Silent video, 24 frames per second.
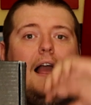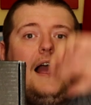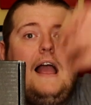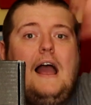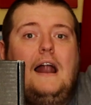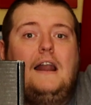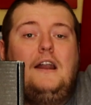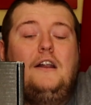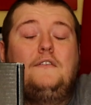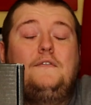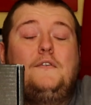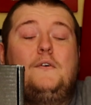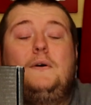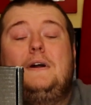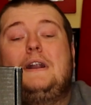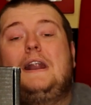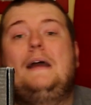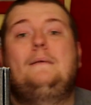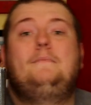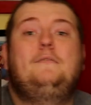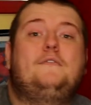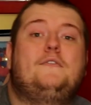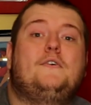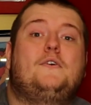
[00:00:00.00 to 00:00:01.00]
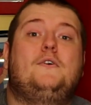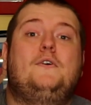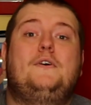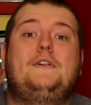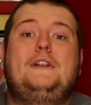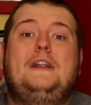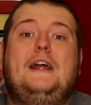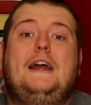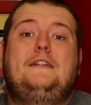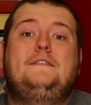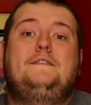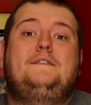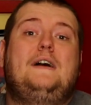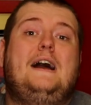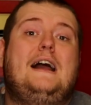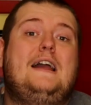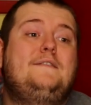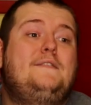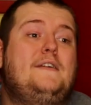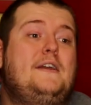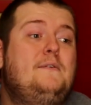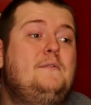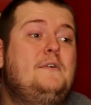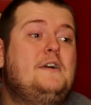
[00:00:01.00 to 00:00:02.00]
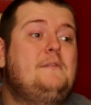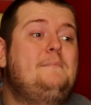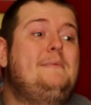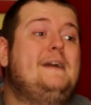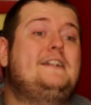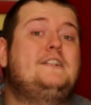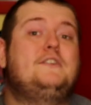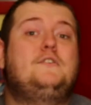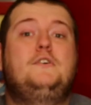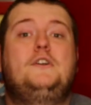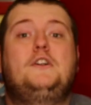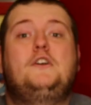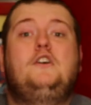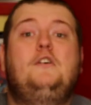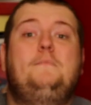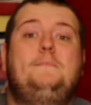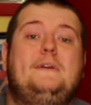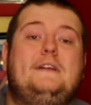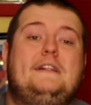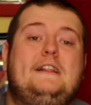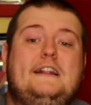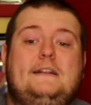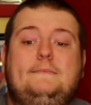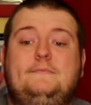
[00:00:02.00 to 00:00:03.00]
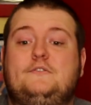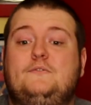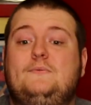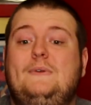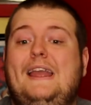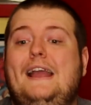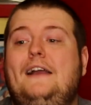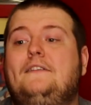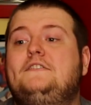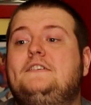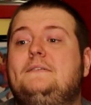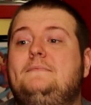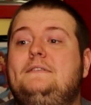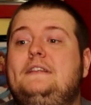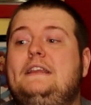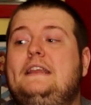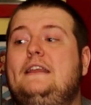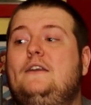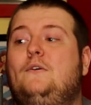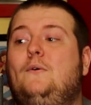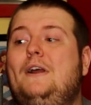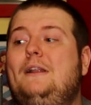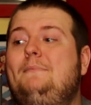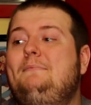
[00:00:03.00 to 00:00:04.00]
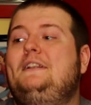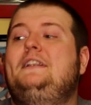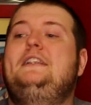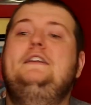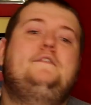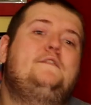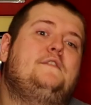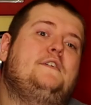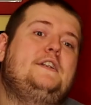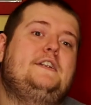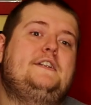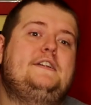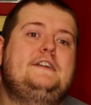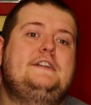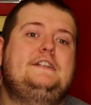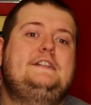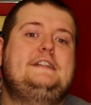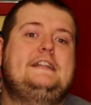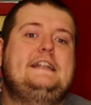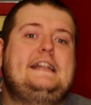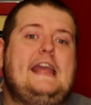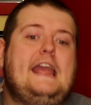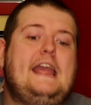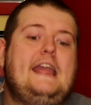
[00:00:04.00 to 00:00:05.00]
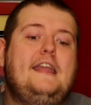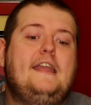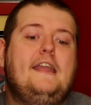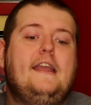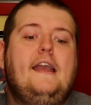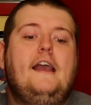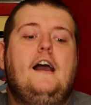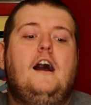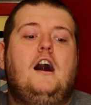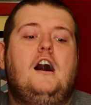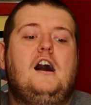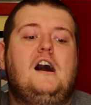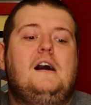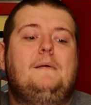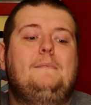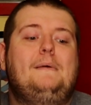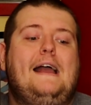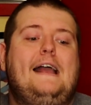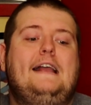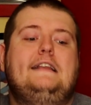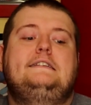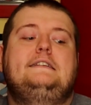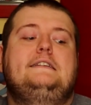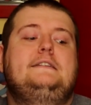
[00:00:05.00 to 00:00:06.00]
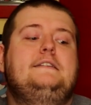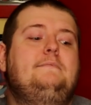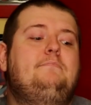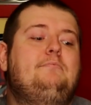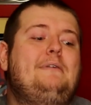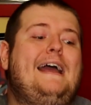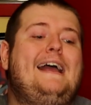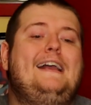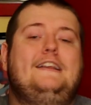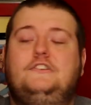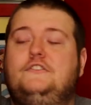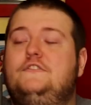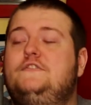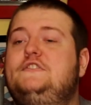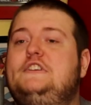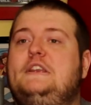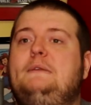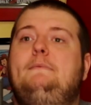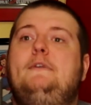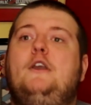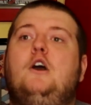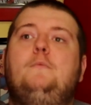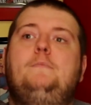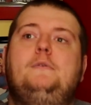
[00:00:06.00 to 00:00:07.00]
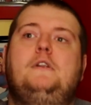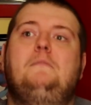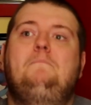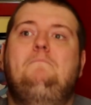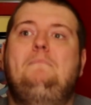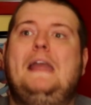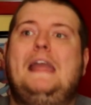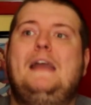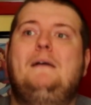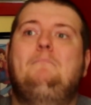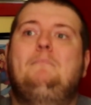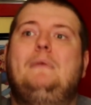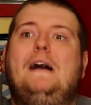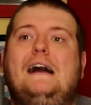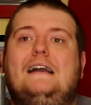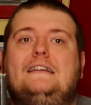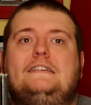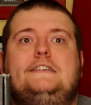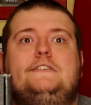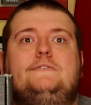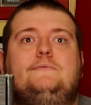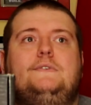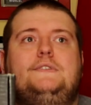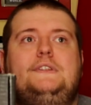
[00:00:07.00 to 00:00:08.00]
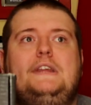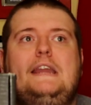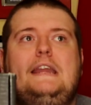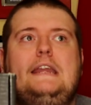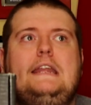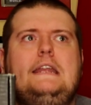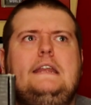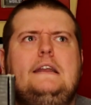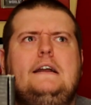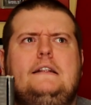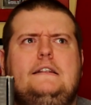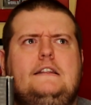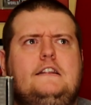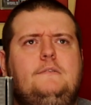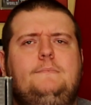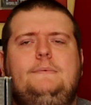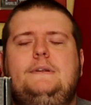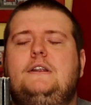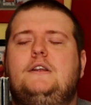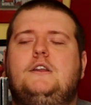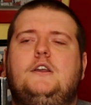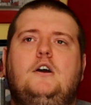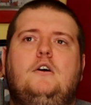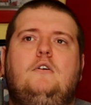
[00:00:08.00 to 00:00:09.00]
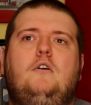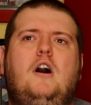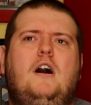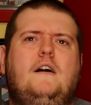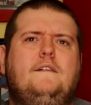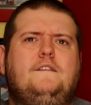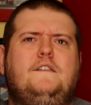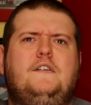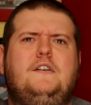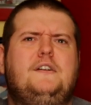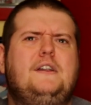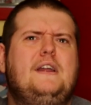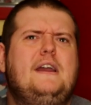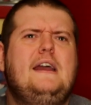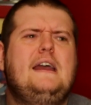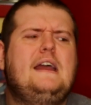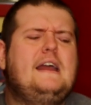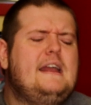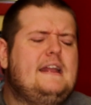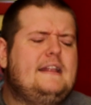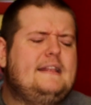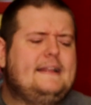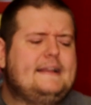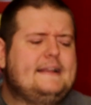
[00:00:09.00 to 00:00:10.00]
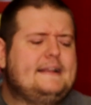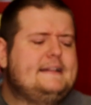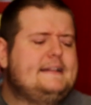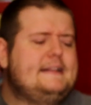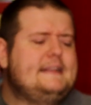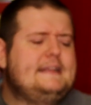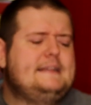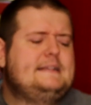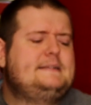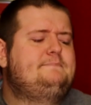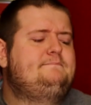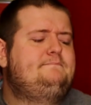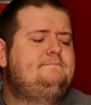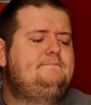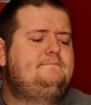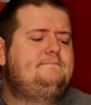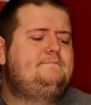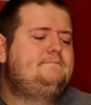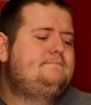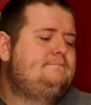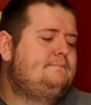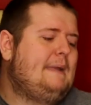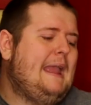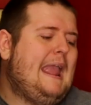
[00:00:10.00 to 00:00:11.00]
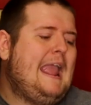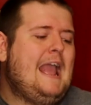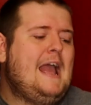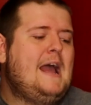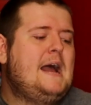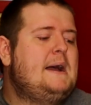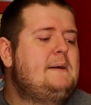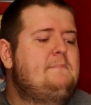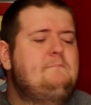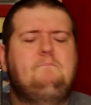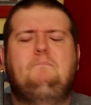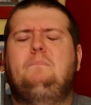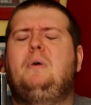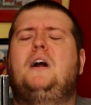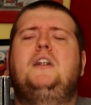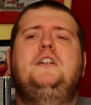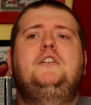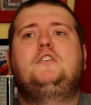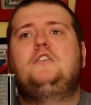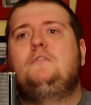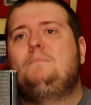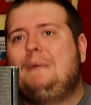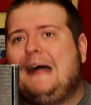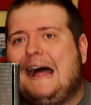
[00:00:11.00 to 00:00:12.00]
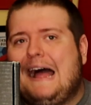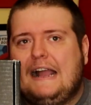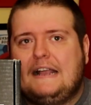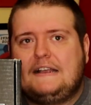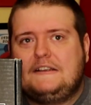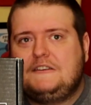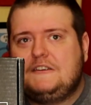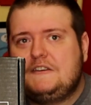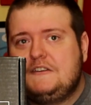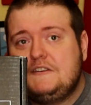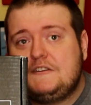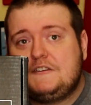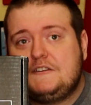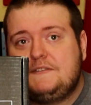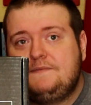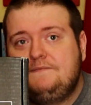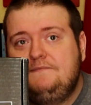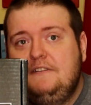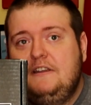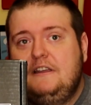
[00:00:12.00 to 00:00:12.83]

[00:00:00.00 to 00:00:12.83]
Hello everyone, I'm Overcord95 and welcome back to Cornucopia Collectibles. We have something quite a bit different today. As in the past you've seen me open up BAM boxes. Well, they a little bit ago offered like these BAM bundle boxes